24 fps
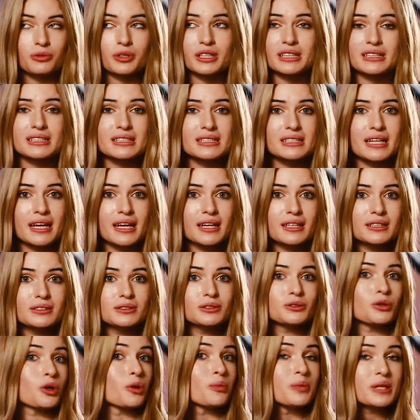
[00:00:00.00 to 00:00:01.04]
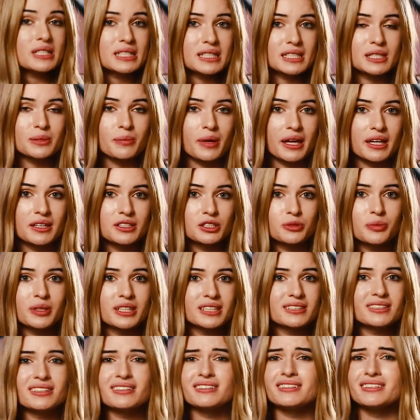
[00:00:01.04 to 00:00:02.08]
real estate, or business management,
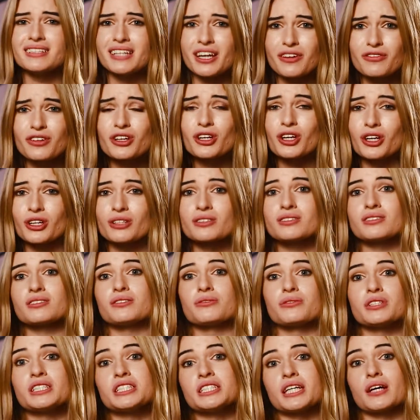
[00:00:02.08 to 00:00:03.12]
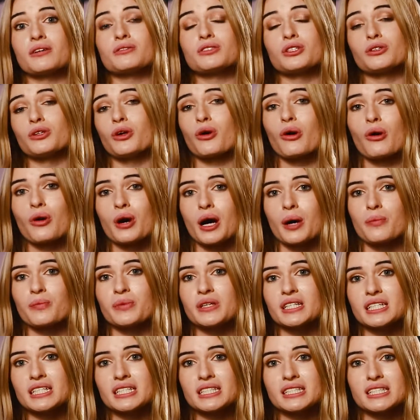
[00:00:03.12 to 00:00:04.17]
it never hurts to reach out to local
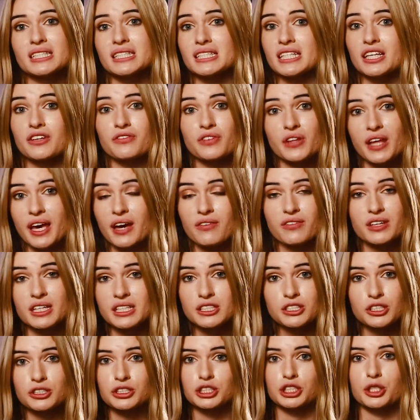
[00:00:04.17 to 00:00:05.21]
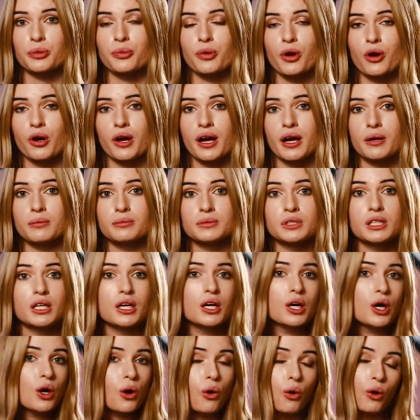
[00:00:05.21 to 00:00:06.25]
companies to see if they have an internship program
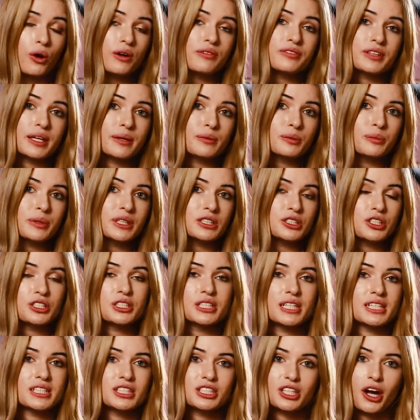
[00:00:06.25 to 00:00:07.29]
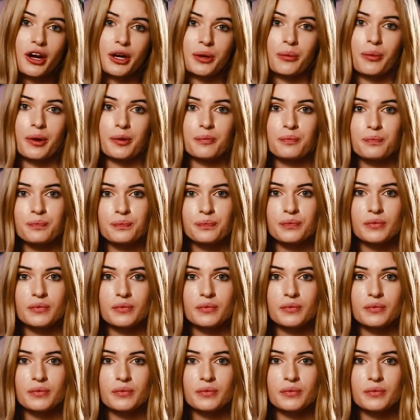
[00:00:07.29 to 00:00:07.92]
or if they would be interested in starting one.